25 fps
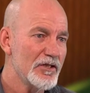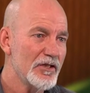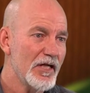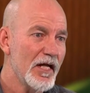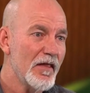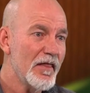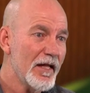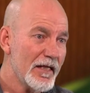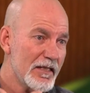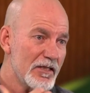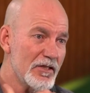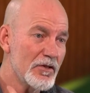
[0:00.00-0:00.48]
Now,
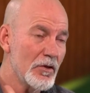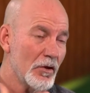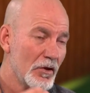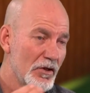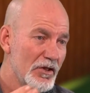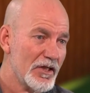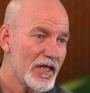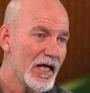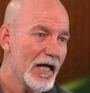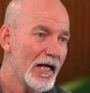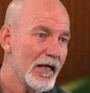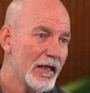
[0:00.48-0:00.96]
that's not
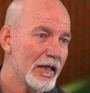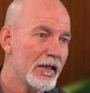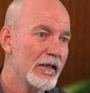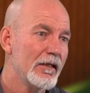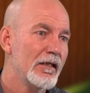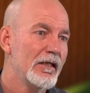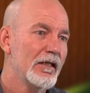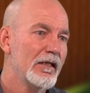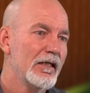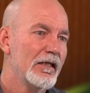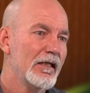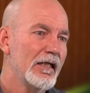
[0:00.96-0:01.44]
done
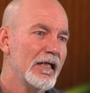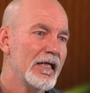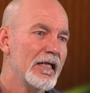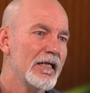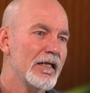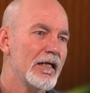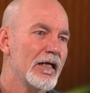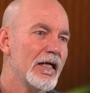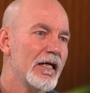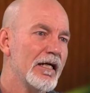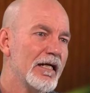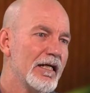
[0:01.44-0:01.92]
in
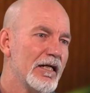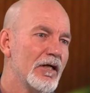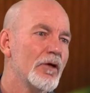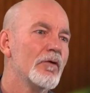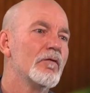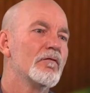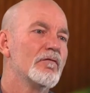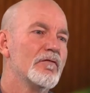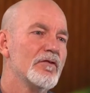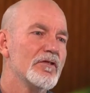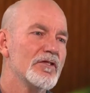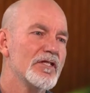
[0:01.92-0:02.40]
a
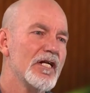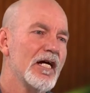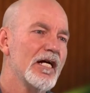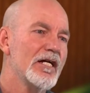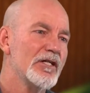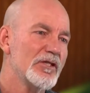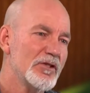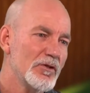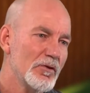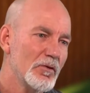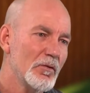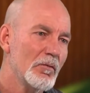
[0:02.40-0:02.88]

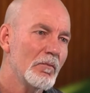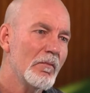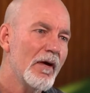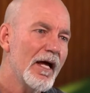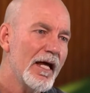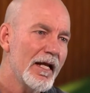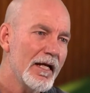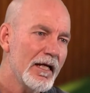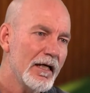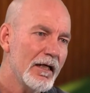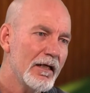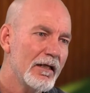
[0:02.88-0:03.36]
confrontational
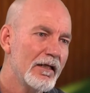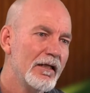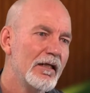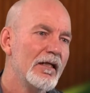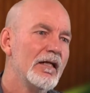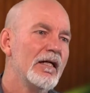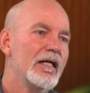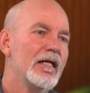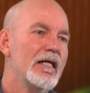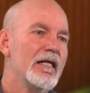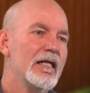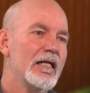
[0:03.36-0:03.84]
manner.
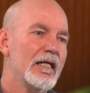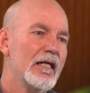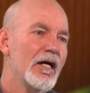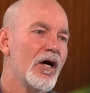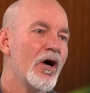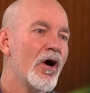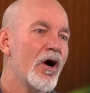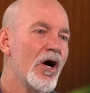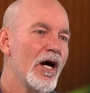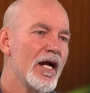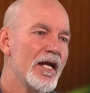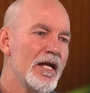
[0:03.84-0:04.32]

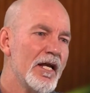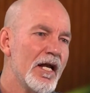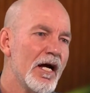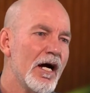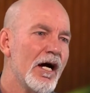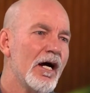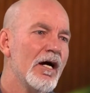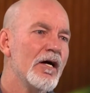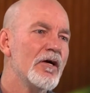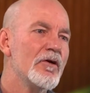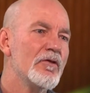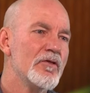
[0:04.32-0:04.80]
I
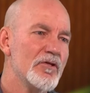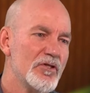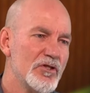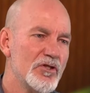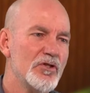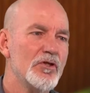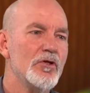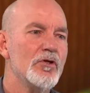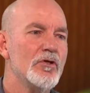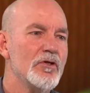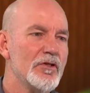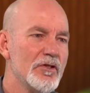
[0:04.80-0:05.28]
know the
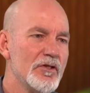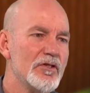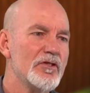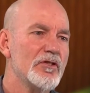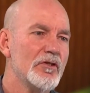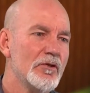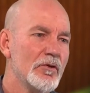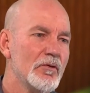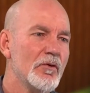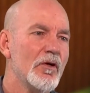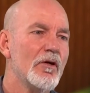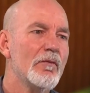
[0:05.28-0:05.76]
students
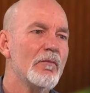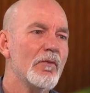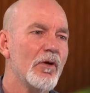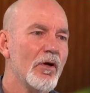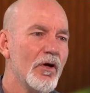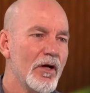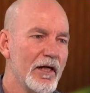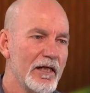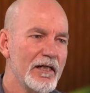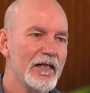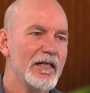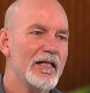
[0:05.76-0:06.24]
who I'm
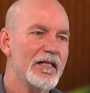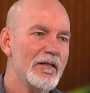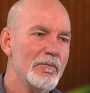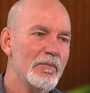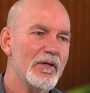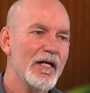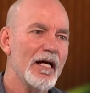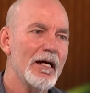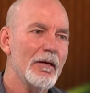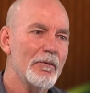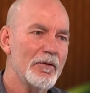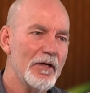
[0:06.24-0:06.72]
likely to
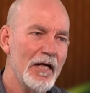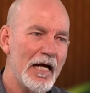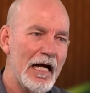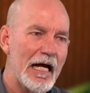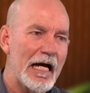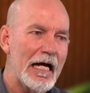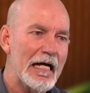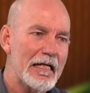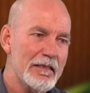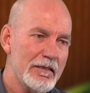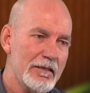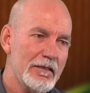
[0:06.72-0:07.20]
be able to
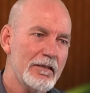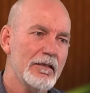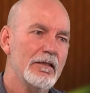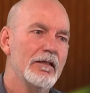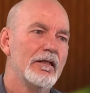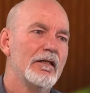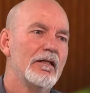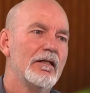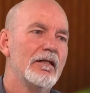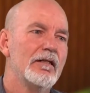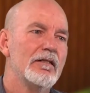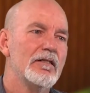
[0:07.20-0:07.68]
ask
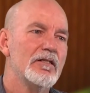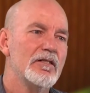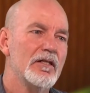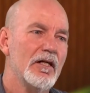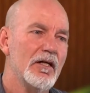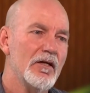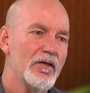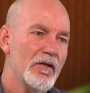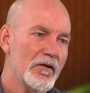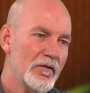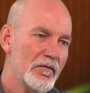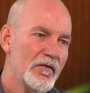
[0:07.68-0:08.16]

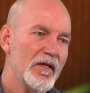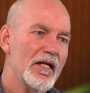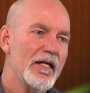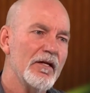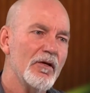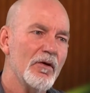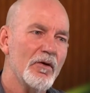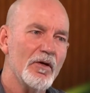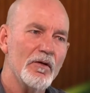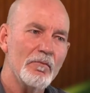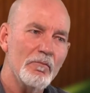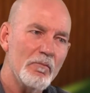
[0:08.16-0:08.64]
so that they're
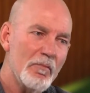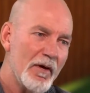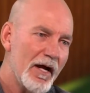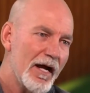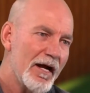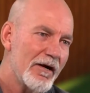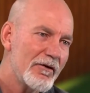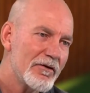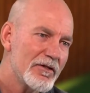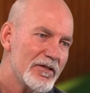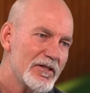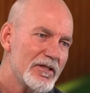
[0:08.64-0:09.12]
not
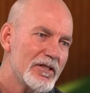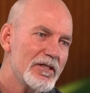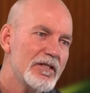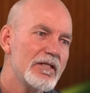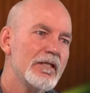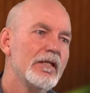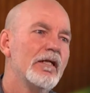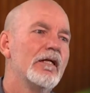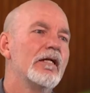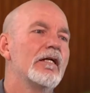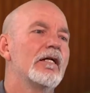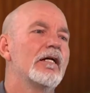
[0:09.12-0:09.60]
embarrassed.
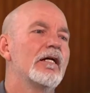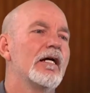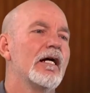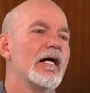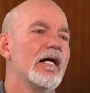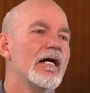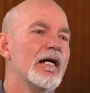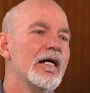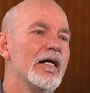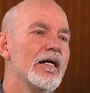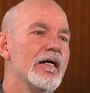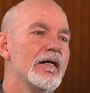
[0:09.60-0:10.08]

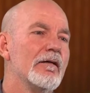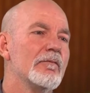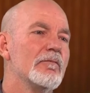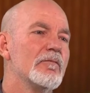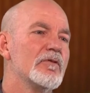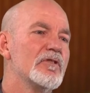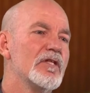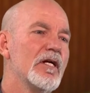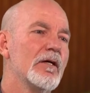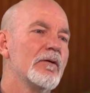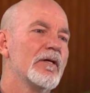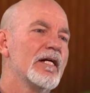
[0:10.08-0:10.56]

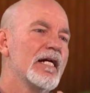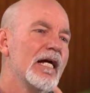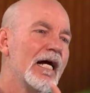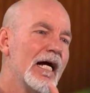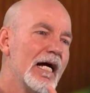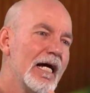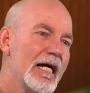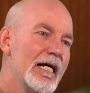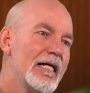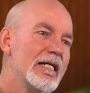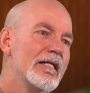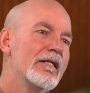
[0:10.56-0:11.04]
So
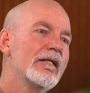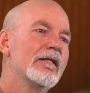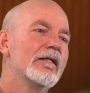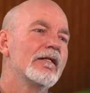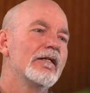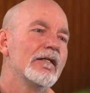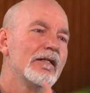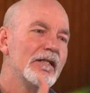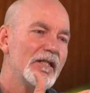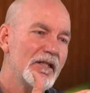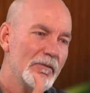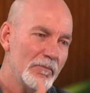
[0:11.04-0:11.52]
again,
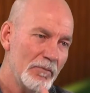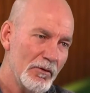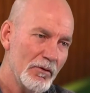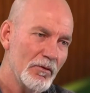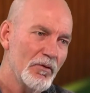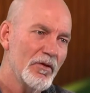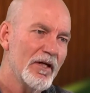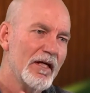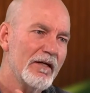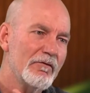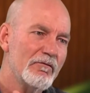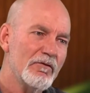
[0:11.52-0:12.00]
you
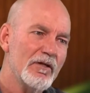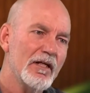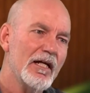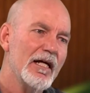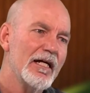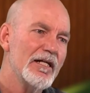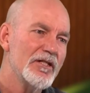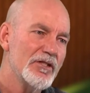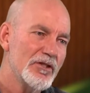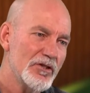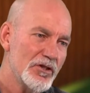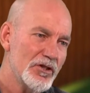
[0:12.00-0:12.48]
build that
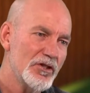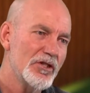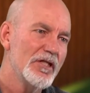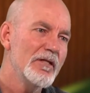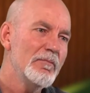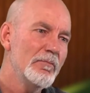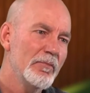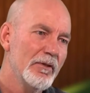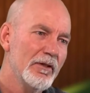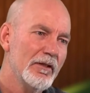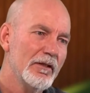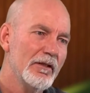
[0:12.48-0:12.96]
relationship.